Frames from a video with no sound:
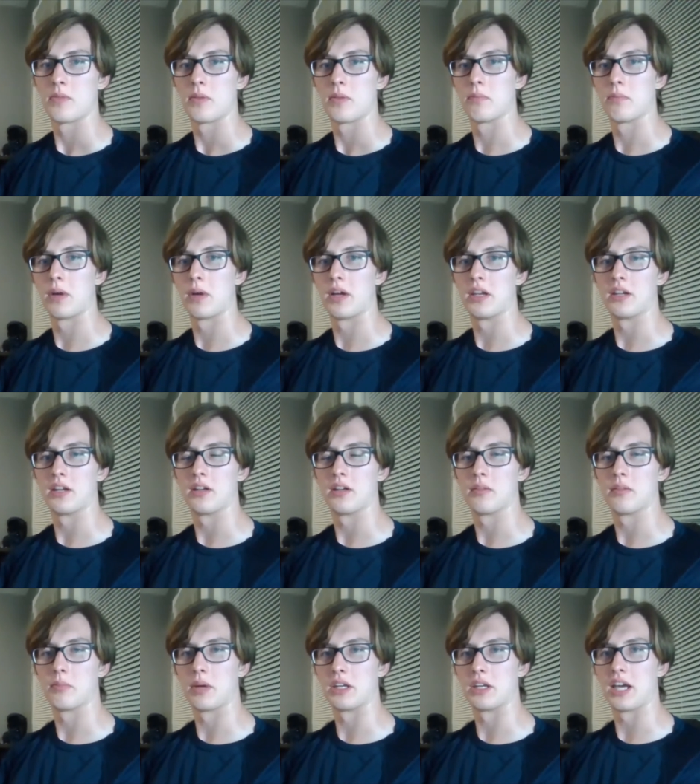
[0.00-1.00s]
But
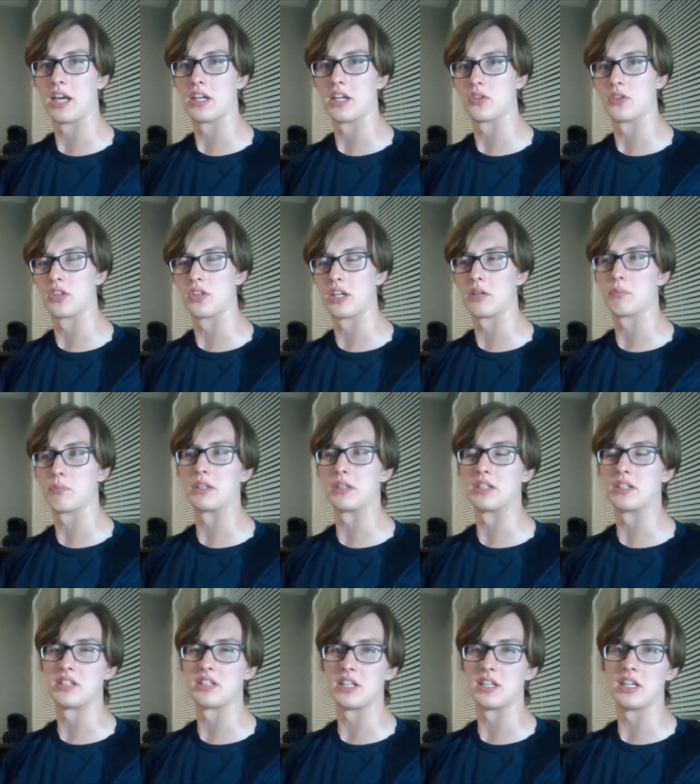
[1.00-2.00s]
yeah, you think? But
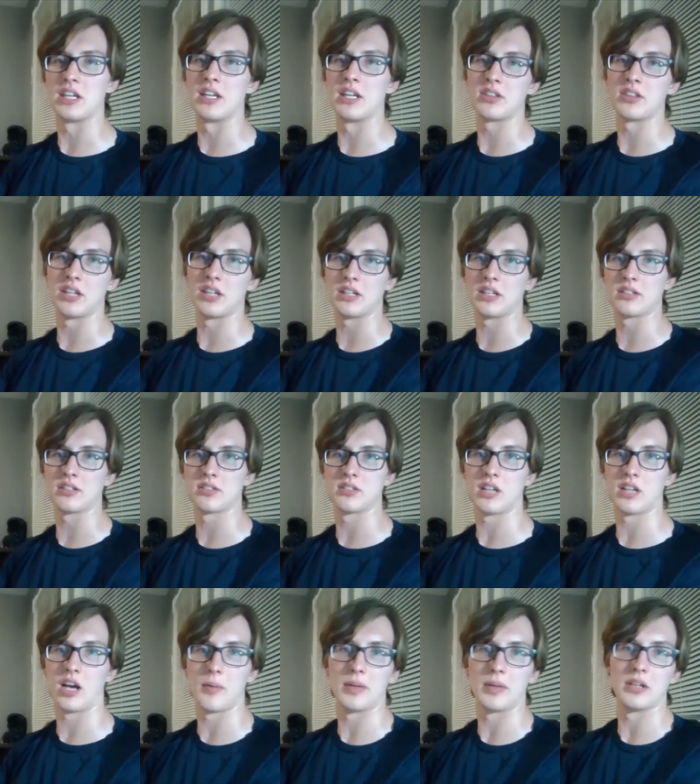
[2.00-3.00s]
does he thinks?
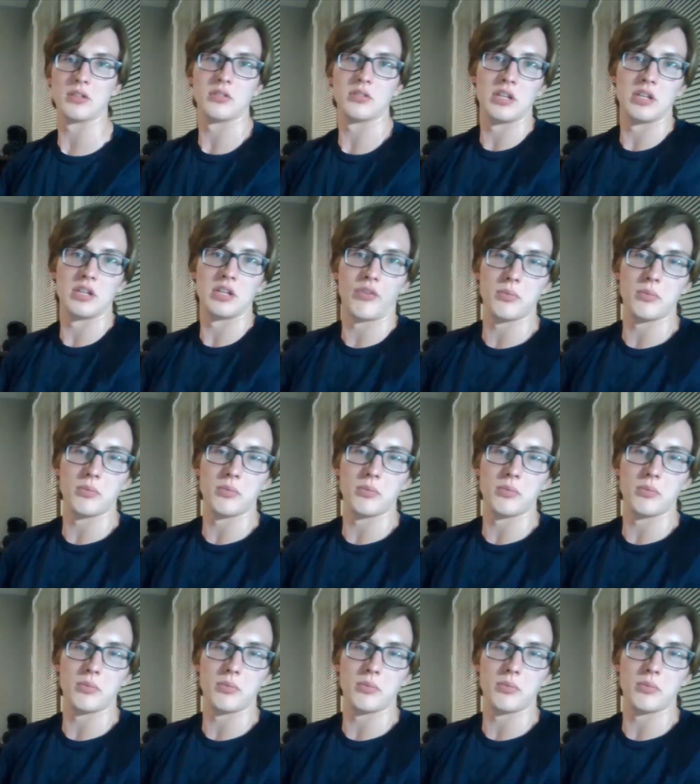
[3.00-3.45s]
I mean, from